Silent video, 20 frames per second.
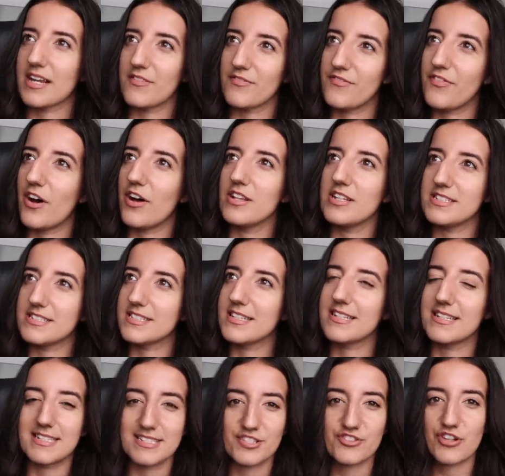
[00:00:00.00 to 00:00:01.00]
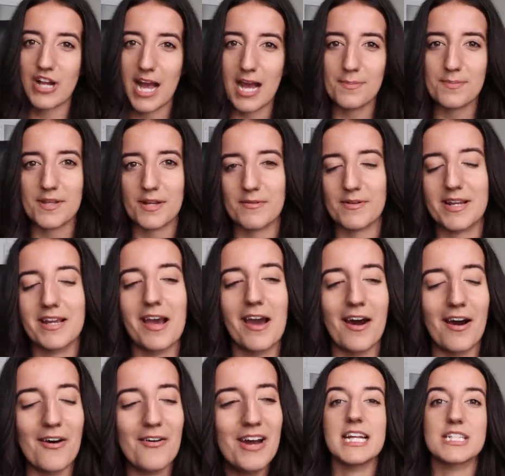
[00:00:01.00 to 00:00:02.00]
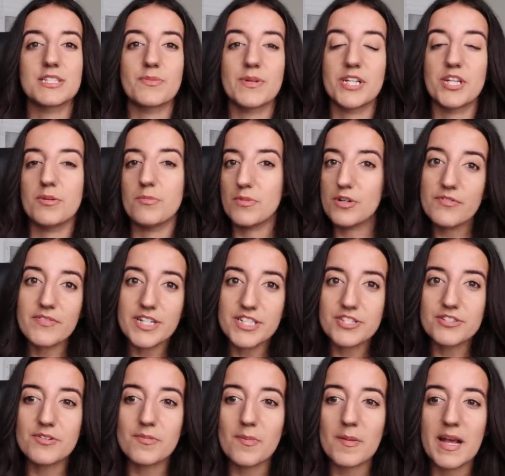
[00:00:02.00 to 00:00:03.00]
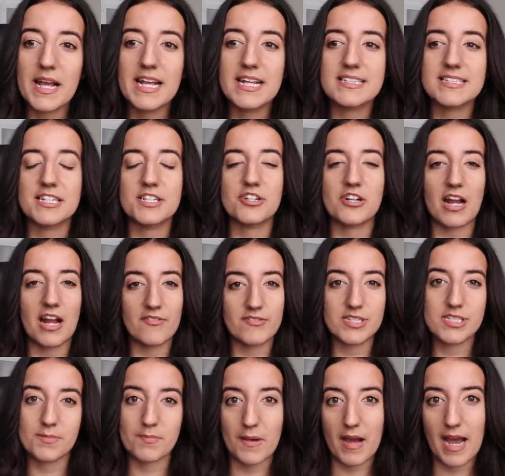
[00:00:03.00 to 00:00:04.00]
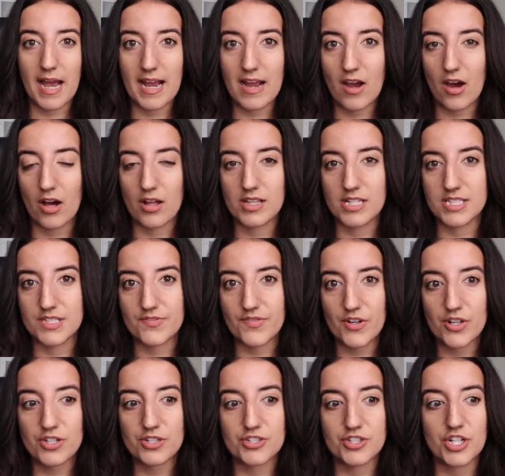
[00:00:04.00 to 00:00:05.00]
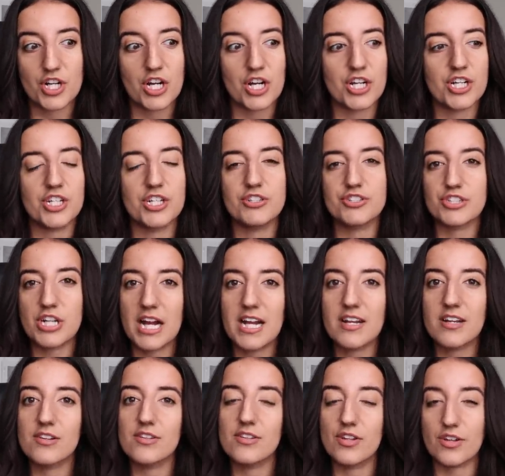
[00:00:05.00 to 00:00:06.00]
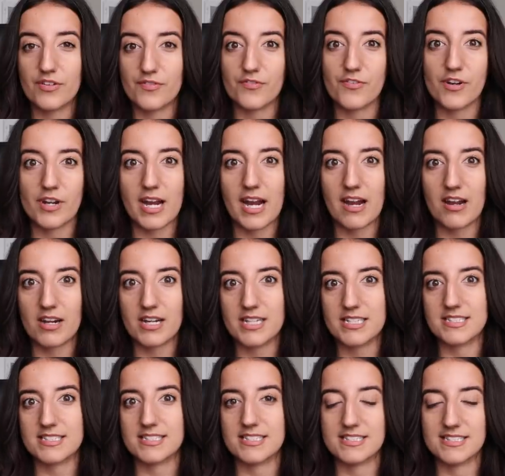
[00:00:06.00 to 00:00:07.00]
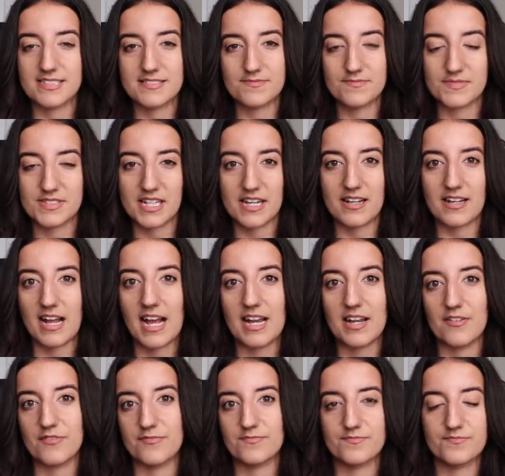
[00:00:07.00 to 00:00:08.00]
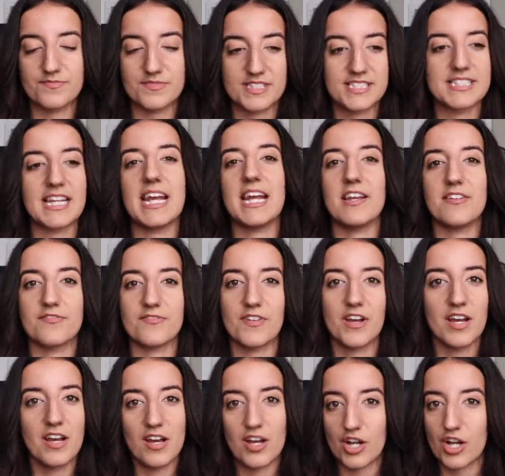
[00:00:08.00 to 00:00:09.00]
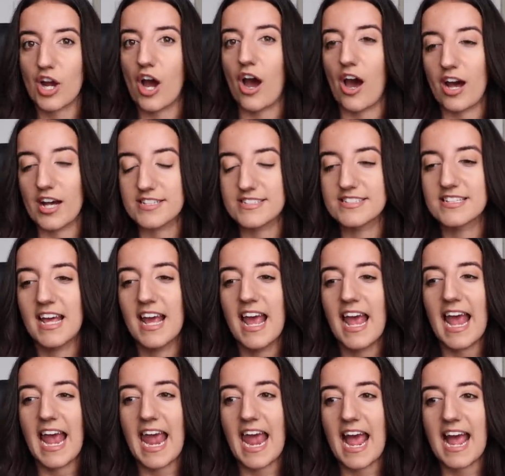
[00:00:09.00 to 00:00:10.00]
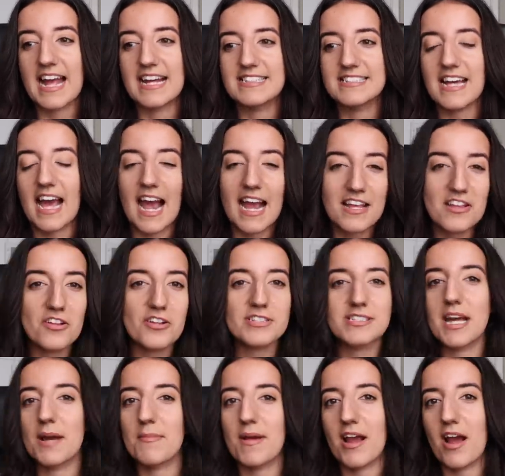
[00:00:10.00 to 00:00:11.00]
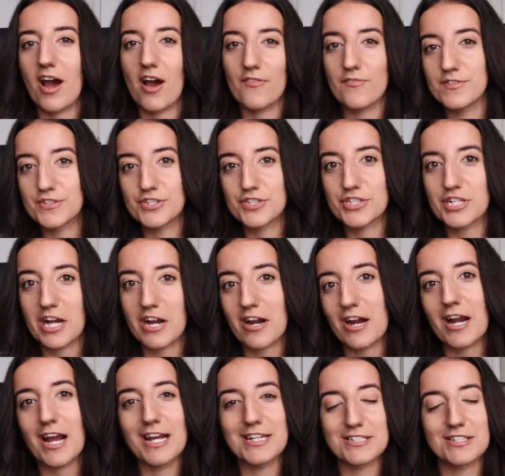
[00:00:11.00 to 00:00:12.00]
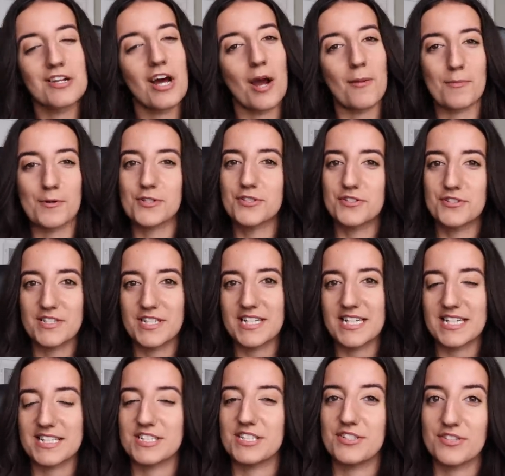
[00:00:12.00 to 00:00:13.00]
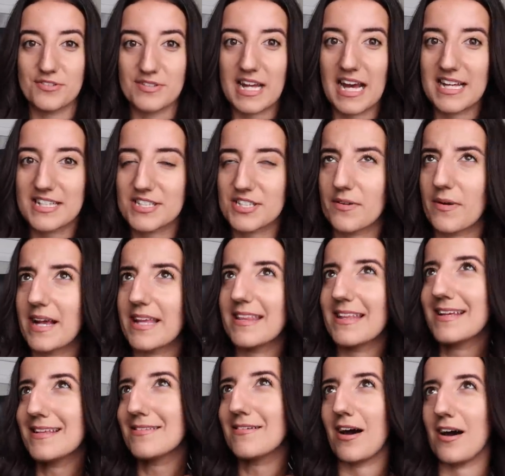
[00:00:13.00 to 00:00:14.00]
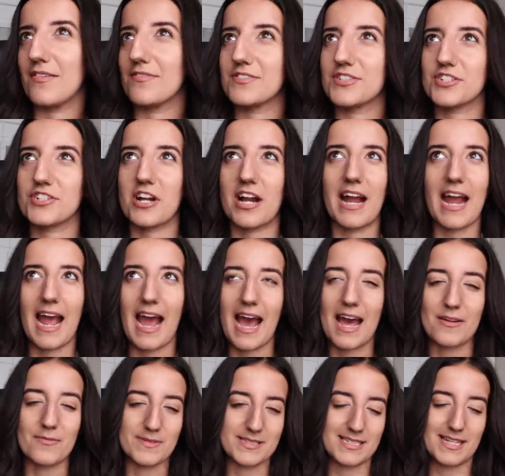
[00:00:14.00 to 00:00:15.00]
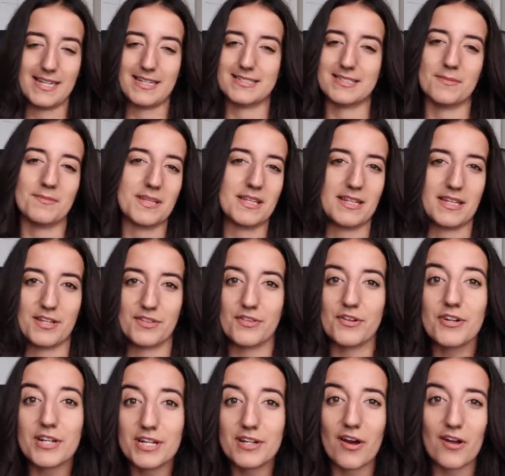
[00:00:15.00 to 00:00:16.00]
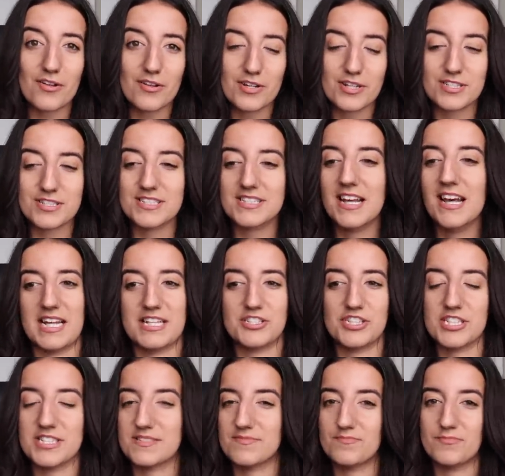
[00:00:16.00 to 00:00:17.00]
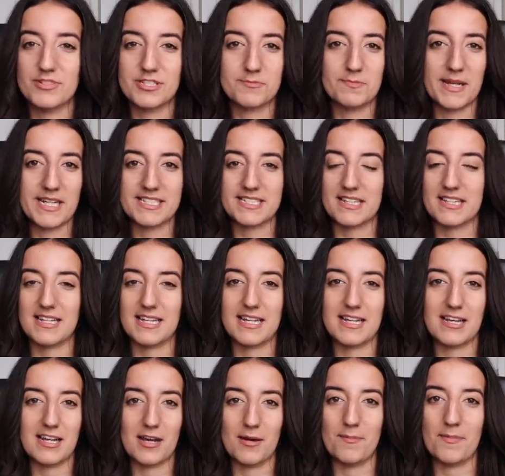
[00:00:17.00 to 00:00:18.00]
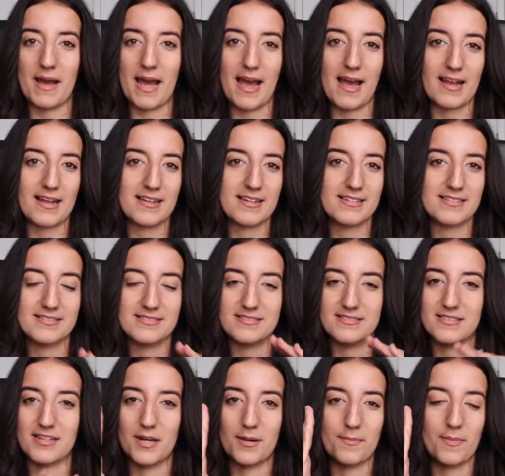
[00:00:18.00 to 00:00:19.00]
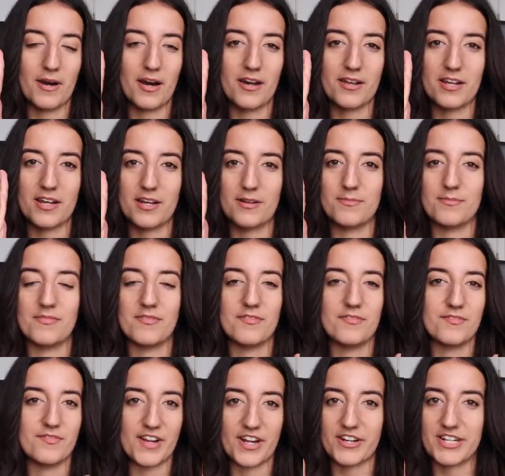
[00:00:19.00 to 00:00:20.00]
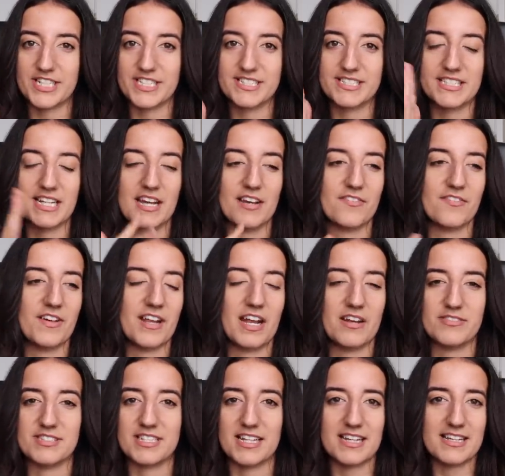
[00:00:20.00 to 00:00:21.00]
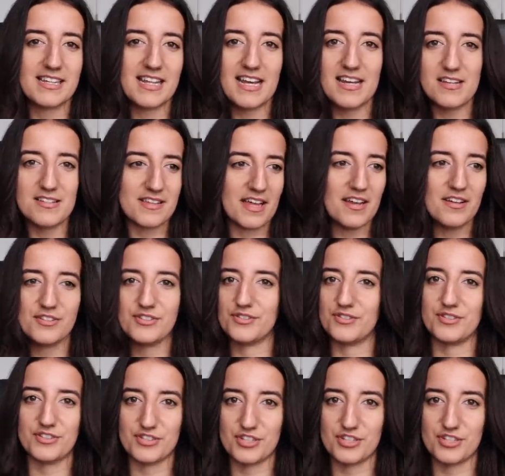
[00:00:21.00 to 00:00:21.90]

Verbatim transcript: can fall into this trap, there we go, is when you move into a place and you're having to buy all this furniture, you try and look for areas to, to kind of save costs. And I looked at my office chair as an opportunity to do that. So I think the office chair I had was like something like $30. It just was basically a back, a bottom, very stiff. And I was like, that, that'll do the